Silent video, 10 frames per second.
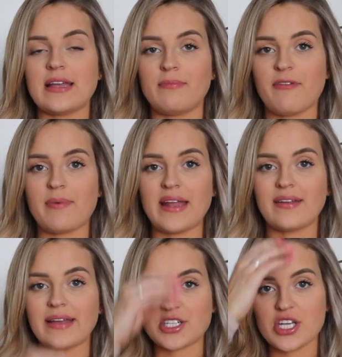Buff Bunny
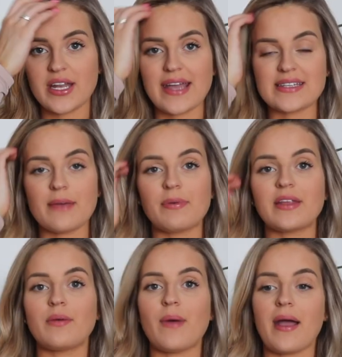Collection. I
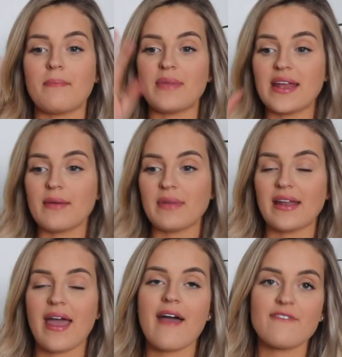typically wear a medium
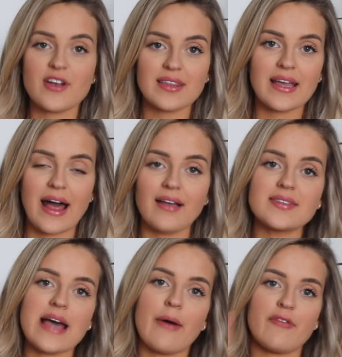in everything
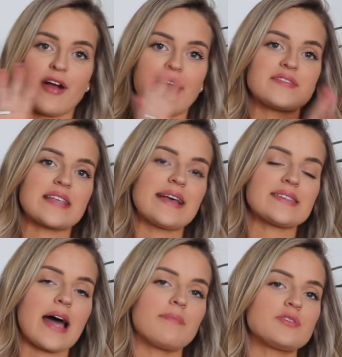else. However, I've
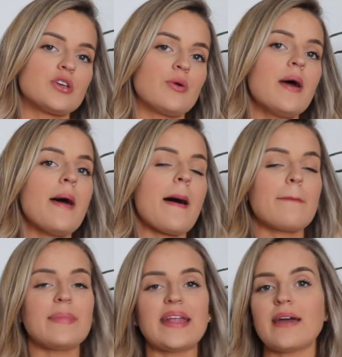sized up to a
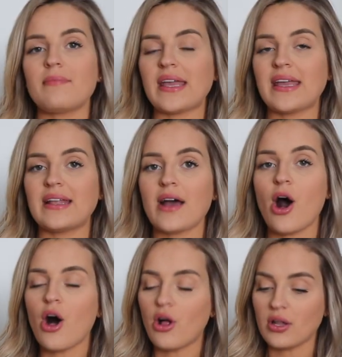medium in
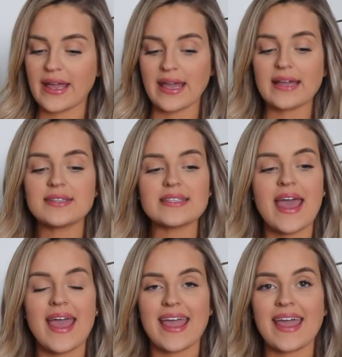all leggings,
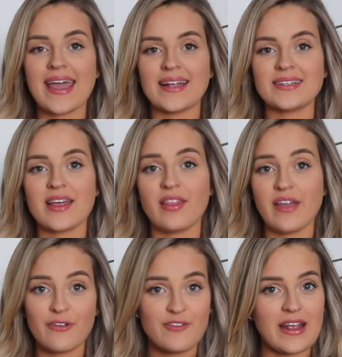and
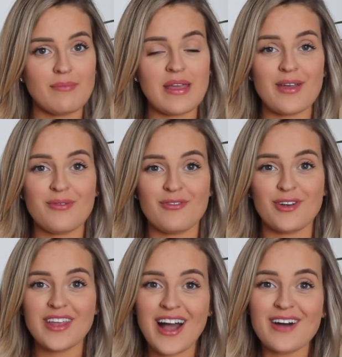they're fitting me
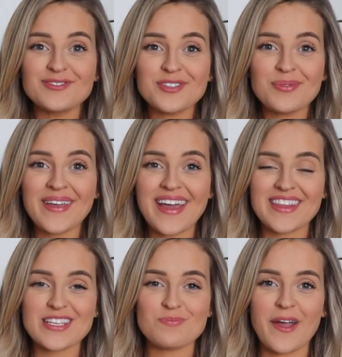really comfortably at
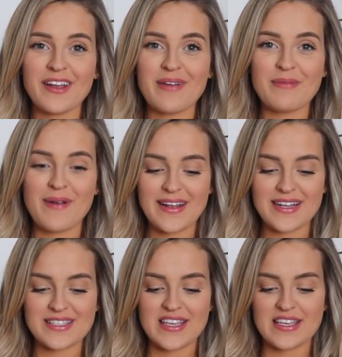this point in my
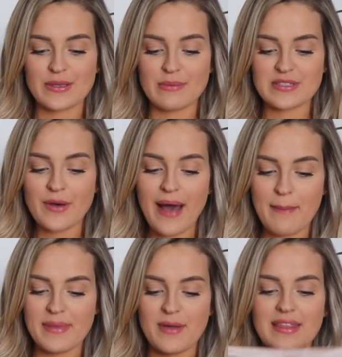pregnancy, so I'm so
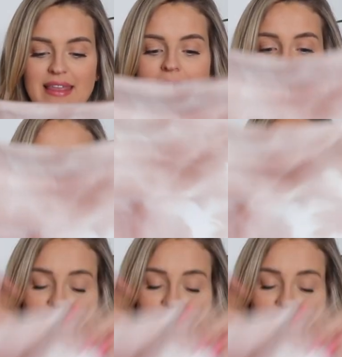happy with that. But